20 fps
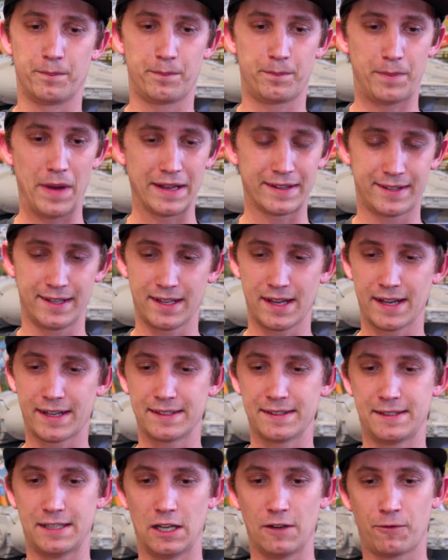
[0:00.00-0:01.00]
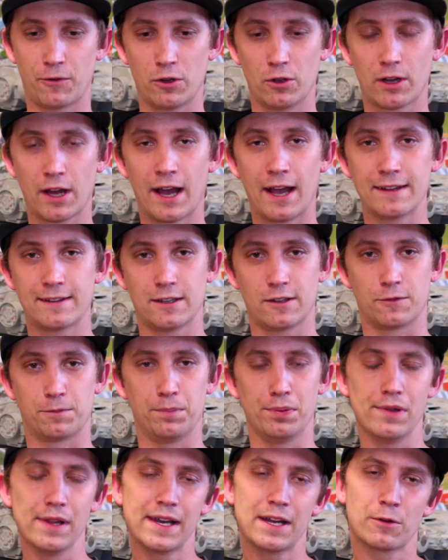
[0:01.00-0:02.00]
Best thing I can say for you guys is
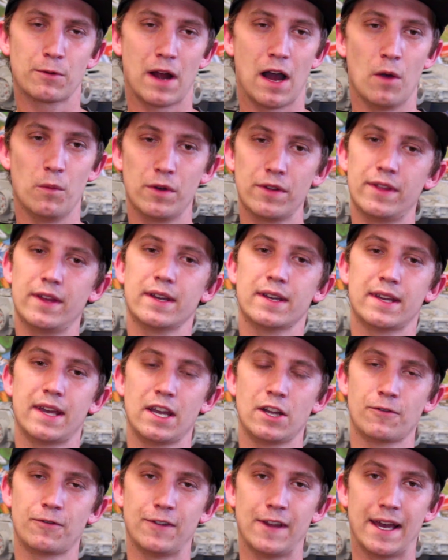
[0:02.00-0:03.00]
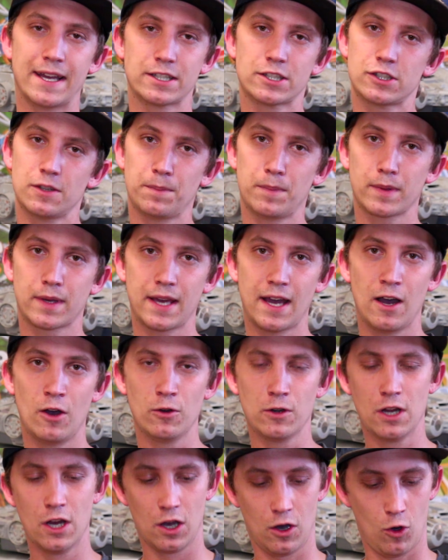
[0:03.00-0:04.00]
play around with it. Get your Flagship
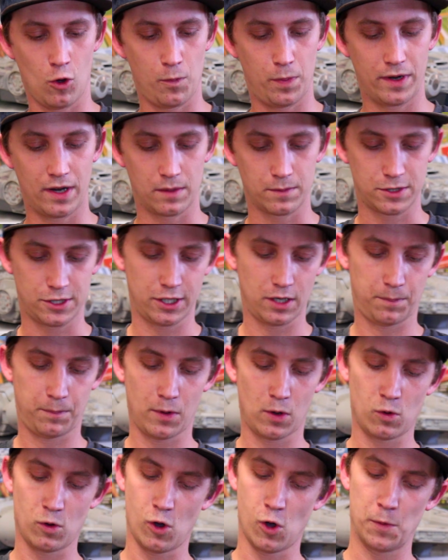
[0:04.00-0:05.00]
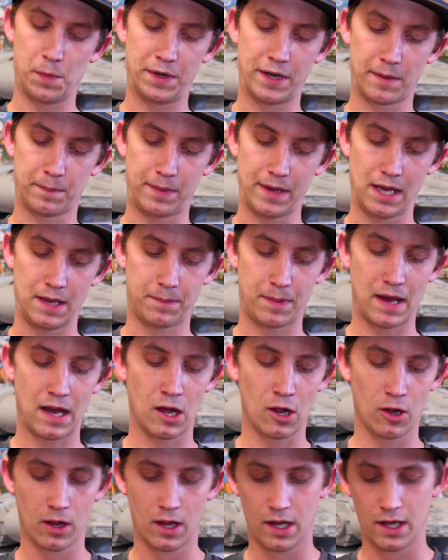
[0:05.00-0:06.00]
account, open up Shippo, open up
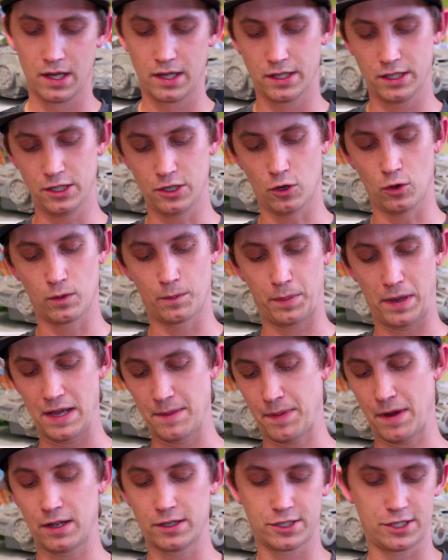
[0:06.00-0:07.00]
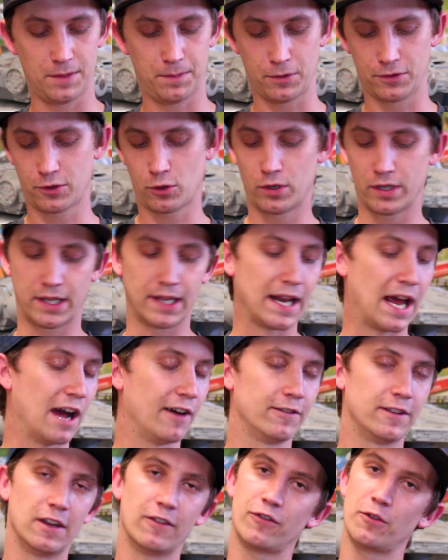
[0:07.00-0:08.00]
PayPal. PayPal and Shippo's already going to
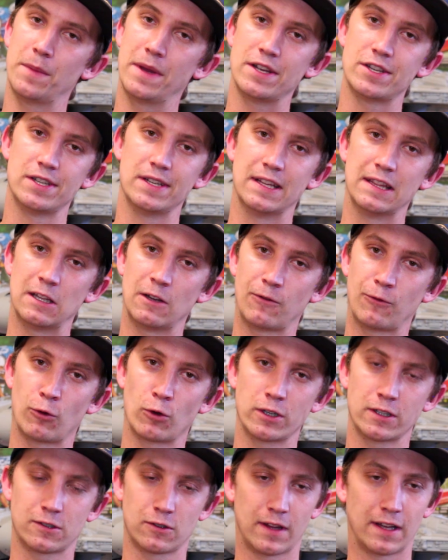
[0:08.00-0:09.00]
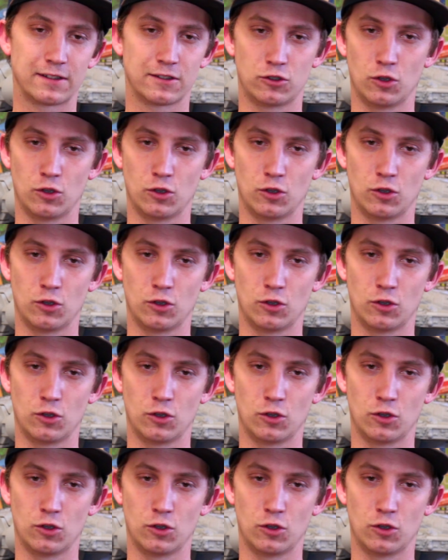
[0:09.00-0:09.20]
have the information in there for you, so that's